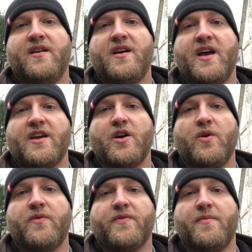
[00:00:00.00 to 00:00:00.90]
a
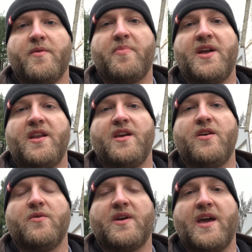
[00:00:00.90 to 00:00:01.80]
code from the
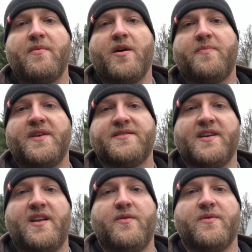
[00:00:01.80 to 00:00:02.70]
PDU came up that
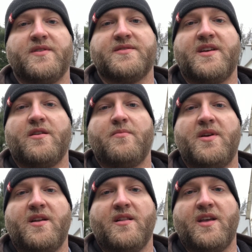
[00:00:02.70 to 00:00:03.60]
said it was
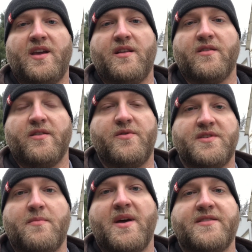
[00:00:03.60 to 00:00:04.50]
intermittently
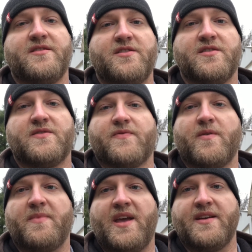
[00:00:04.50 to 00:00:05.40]
losing messages
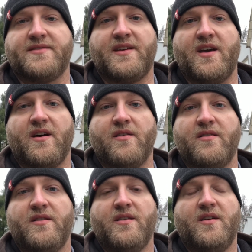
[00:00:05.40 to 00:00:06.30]
from the SCL.
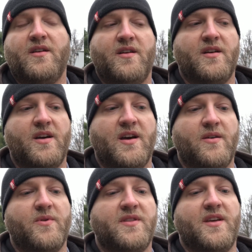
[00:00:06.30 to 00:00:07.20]

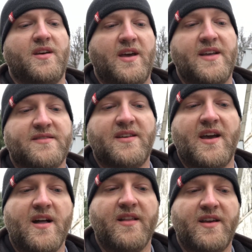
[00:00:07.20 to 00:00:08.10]
What the
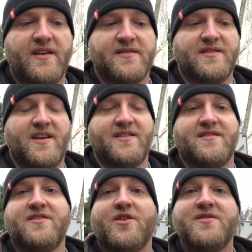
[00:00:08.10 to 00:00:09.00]
SCL is
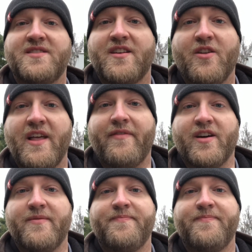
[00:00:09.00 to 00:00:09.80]
the turn signal lever.